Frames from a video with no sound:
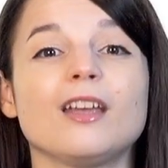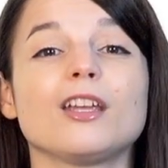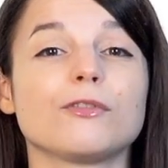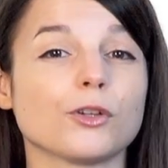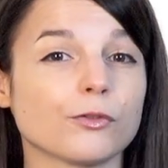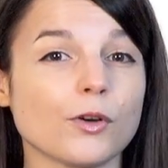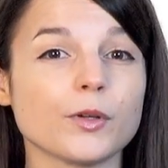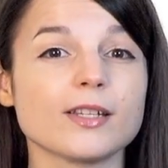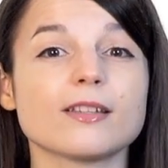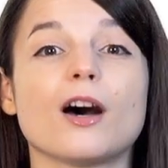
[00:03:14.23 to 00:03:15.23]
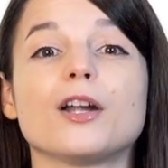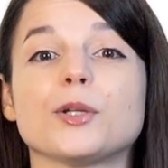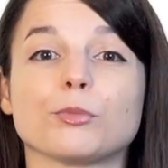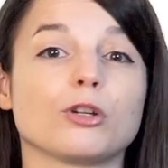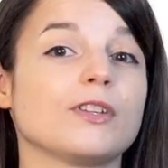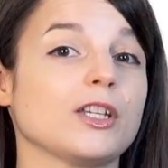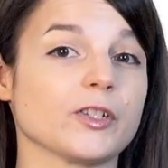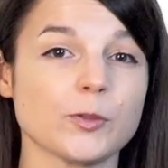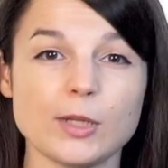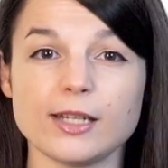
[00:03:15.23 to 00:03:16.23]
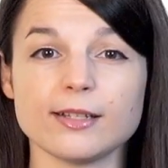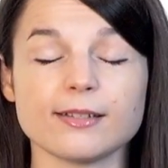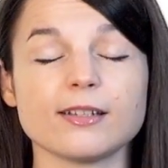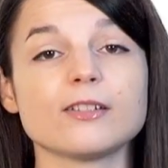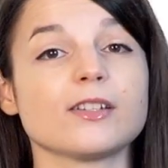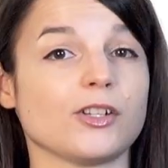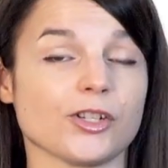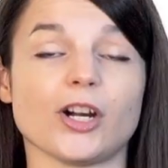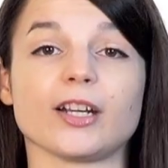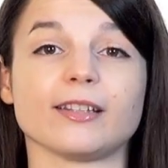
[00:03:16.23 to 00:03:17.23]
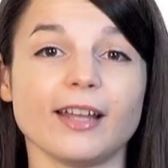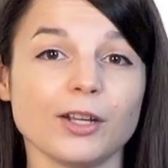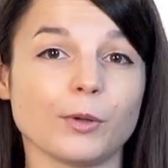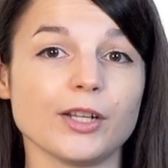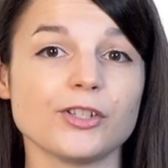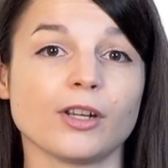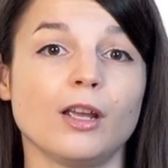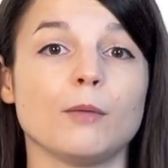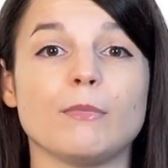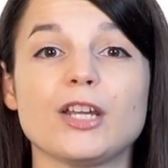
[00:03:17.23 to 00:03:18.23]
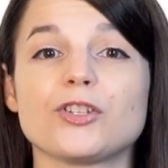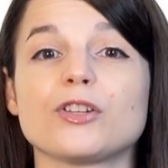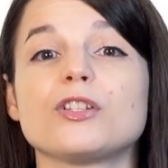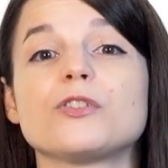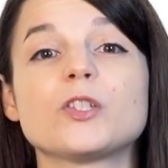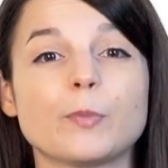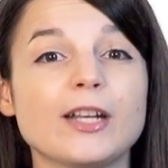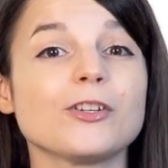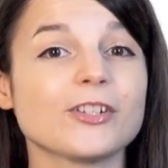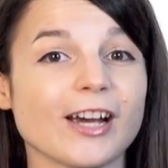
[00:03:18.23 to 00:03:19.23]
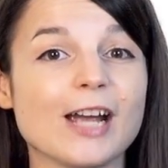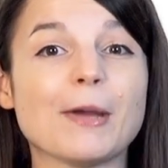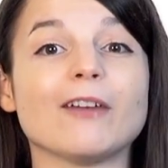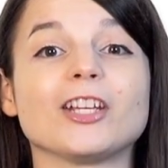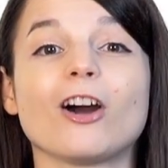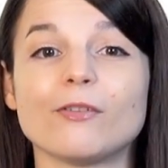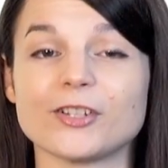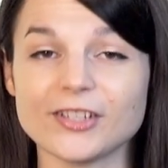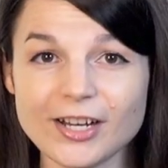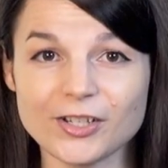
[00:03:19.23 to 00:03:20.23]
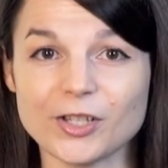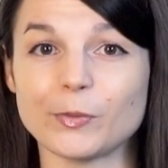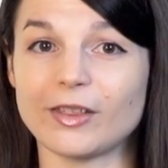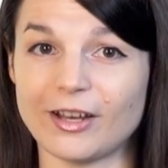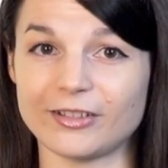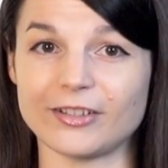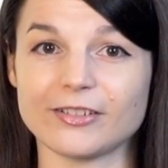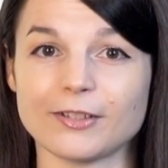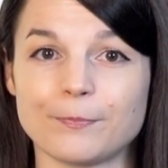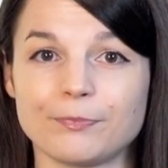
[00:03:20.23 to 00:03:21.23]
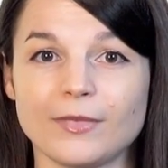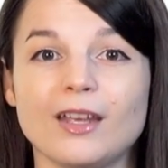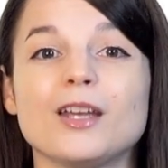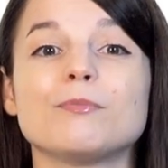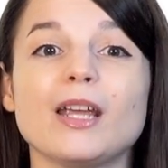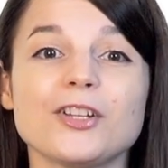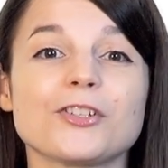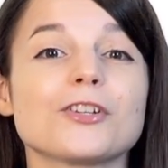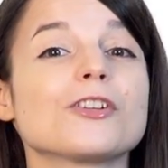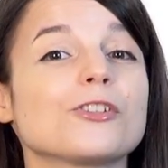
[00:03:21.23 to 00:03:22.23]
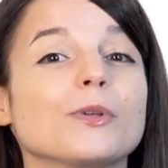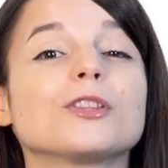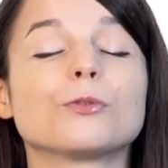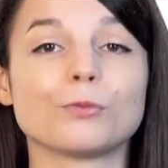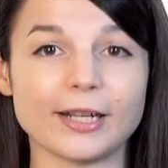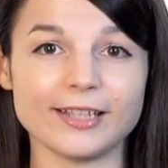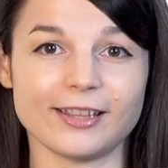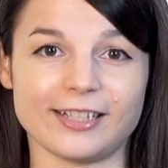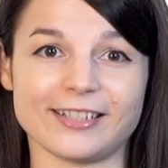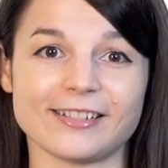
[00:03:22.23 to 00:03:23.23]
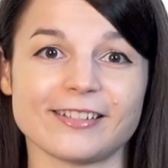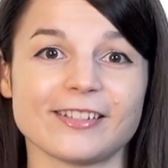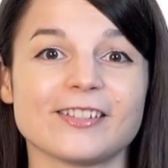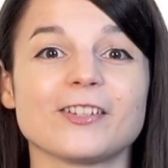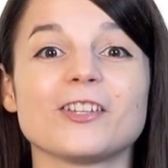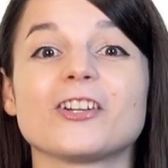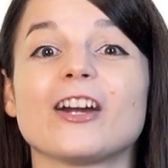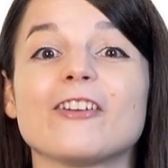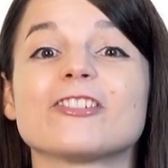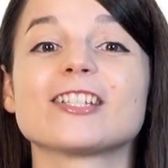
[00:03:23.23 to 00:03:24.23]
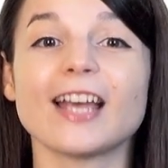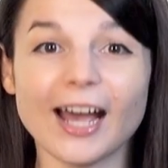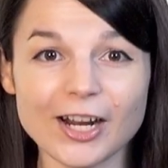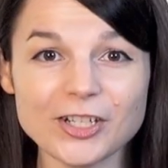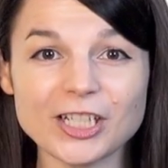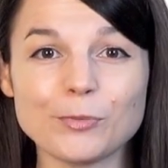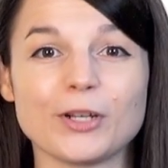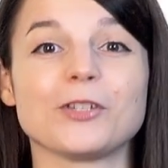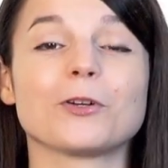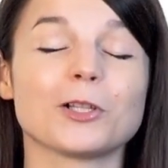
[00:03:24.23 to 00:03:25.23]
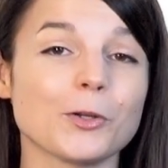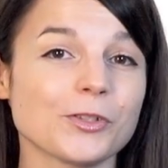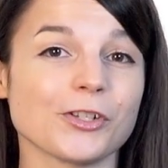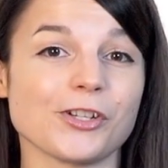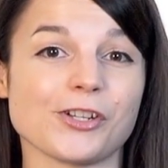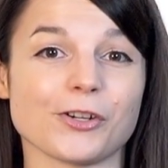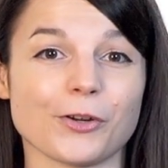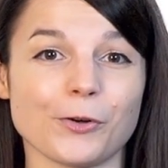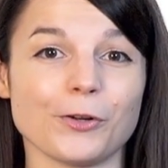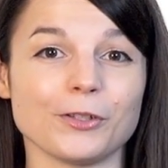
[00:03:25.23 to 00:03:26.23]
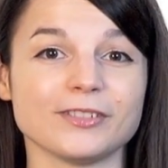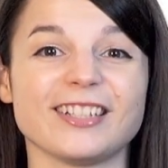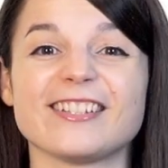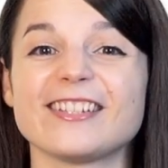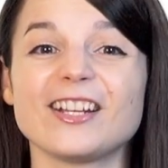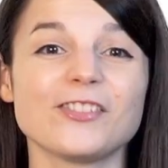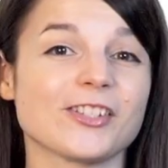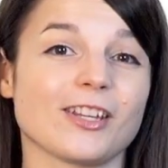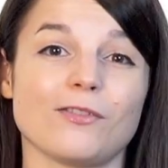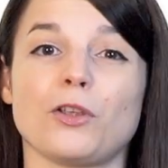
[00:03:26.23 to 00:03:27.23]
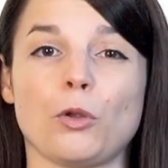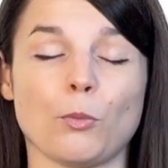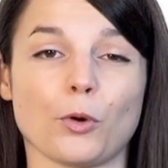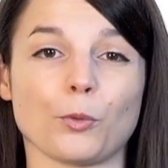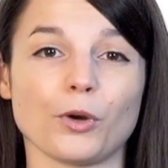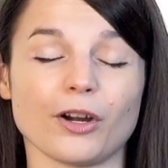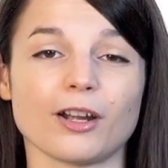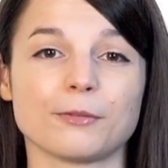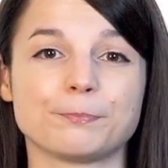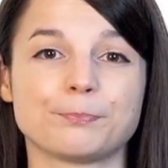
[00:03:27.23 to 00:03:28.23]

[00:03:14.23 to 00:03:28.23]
If you're focused on improving your speaking skills in your target language, make sure that you spend your time having conversations with others. Make sure you're doing the right things so that your efforts actually bring you closer to your goal instead of just giving you more work.